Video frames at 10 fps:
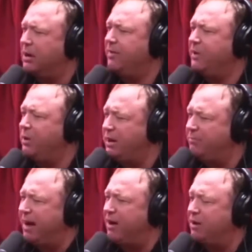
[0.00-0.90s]
They want to
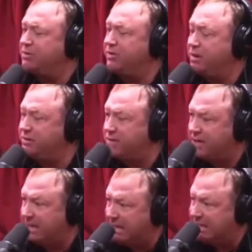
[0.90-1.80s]
empower them, so they don't tend
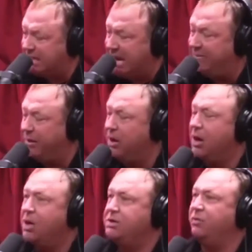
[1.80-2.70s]
to get together
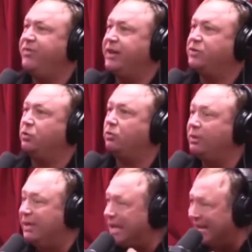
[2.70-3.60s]
until things are
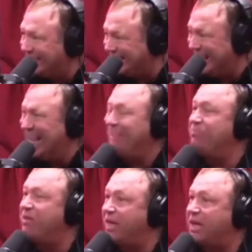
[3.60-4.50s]
really late in the game.
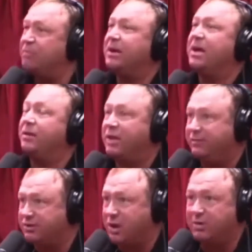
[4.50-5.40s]
Then they come together.
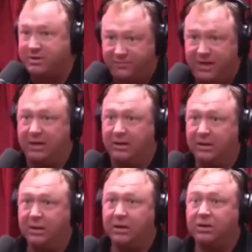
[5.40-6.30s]
Evil's always defeated
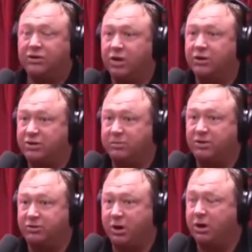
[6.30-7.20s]
because good is so much
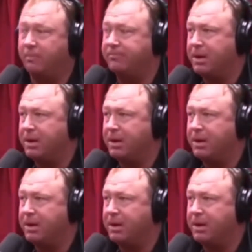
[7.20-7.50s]
stronger.